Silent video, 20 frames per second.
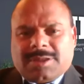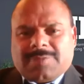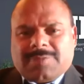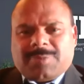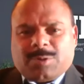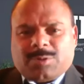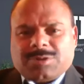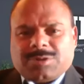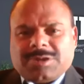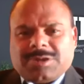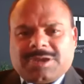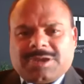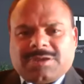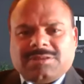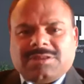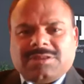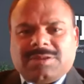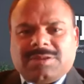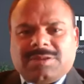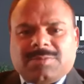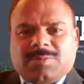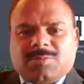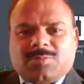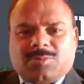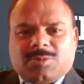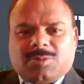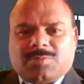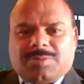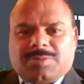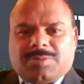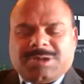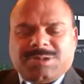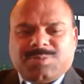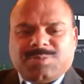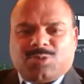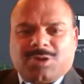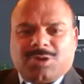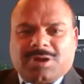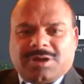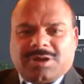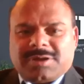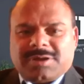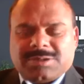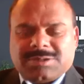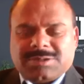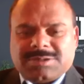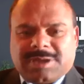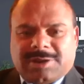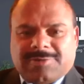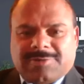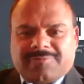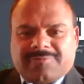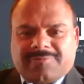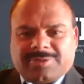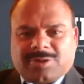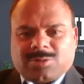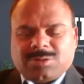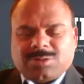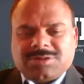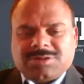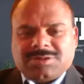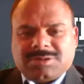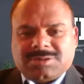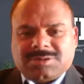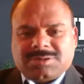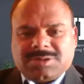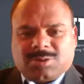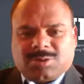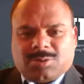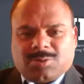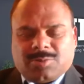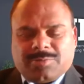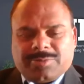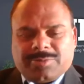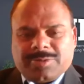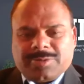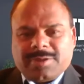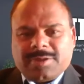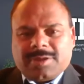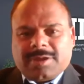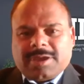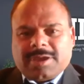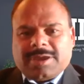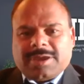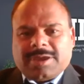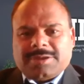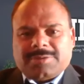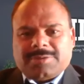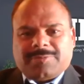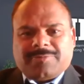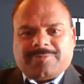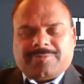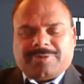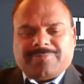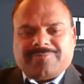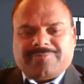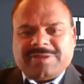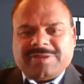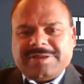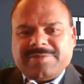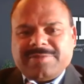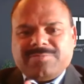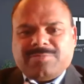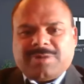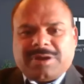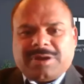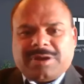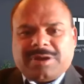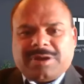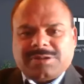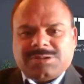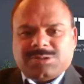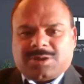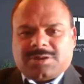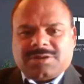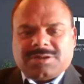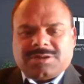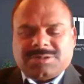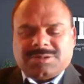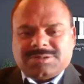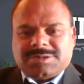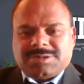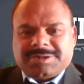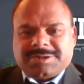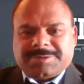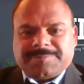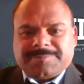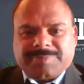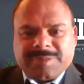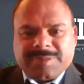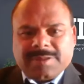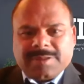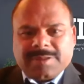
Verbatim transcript: If you take the British monarch itself, thousand years ago, and from William until Charles III,